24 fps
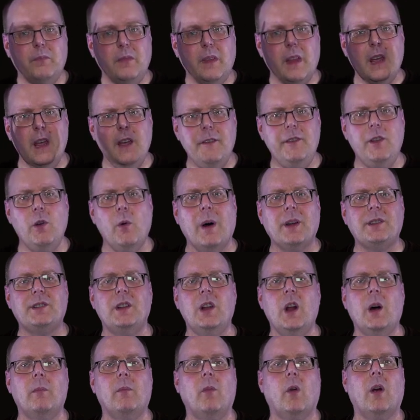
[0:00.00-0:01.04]
If you want to
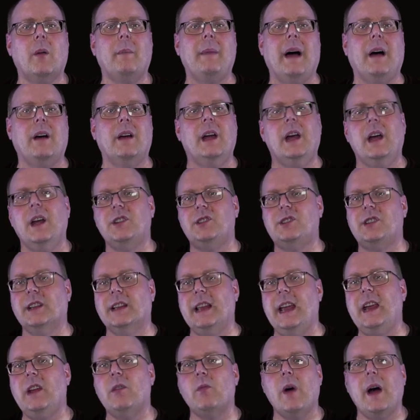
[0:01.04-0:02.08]
know more about
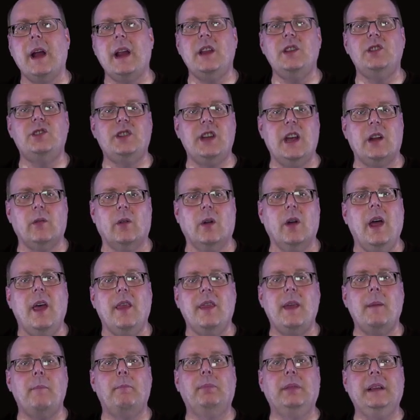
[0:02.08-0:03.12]
Chilean wine in general,
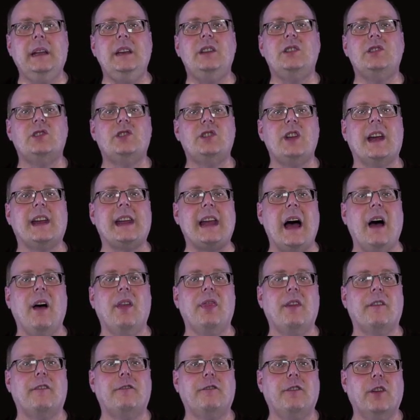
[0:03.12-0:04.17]
then please check out
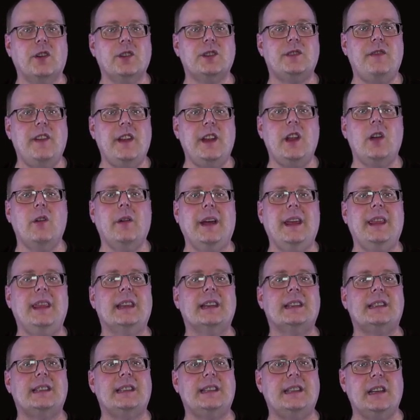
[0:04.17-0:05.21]
the first video in
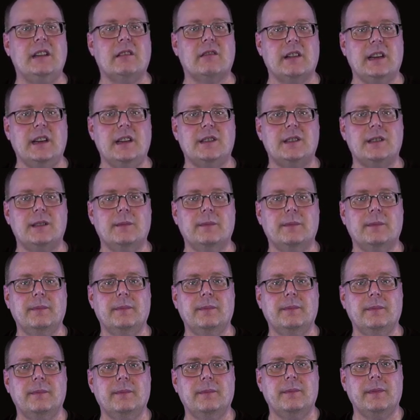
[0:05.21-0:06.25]
this series.
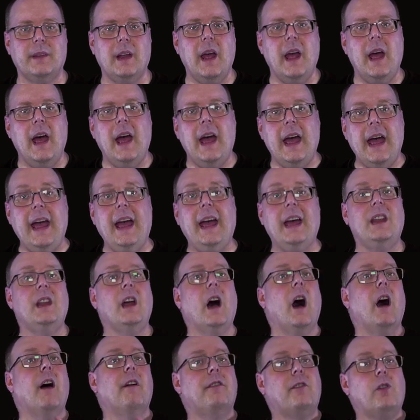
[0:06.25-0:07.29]
And
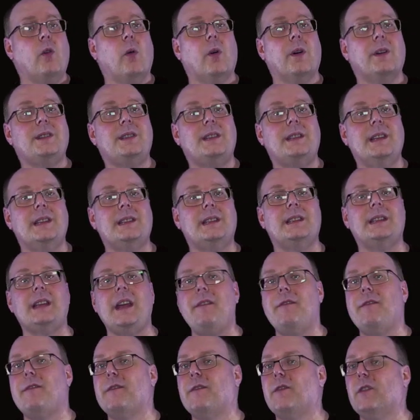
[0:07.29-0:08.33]
of course, this is
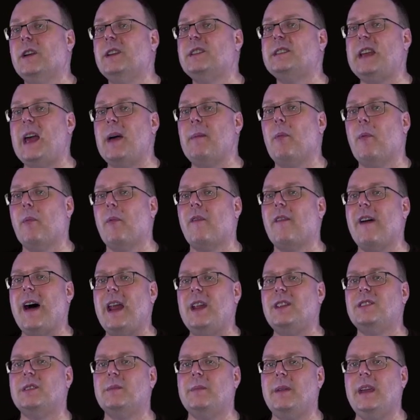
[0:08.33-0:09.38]
a free sample
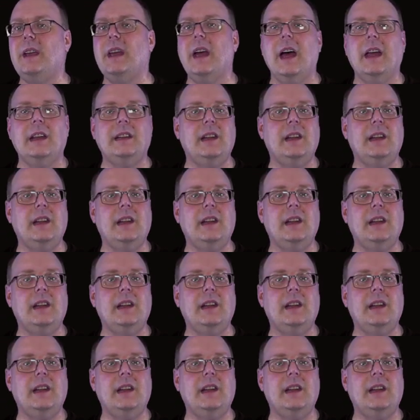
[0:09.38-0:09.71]
provided to me.